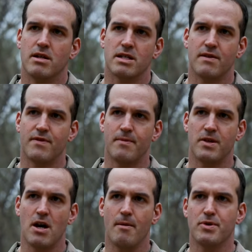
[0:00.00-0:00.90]
and give them
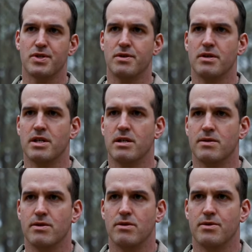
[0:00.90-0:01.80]
the opportunity
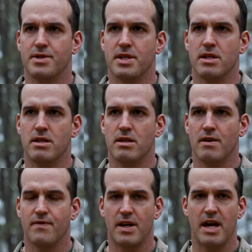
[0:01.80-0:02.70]
to see
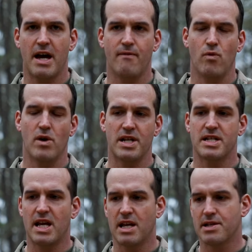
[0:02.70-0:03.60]
if they have what
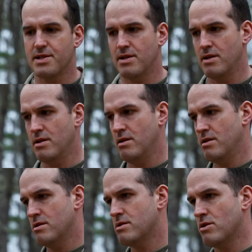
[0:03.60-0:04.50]
it takes
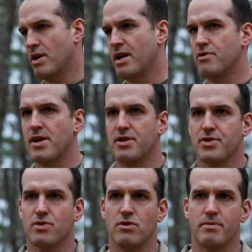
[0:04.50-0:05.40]
to go down to Ranger
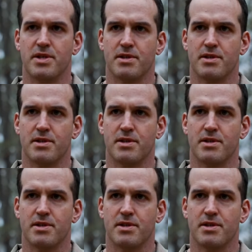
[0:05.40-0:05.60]
School and be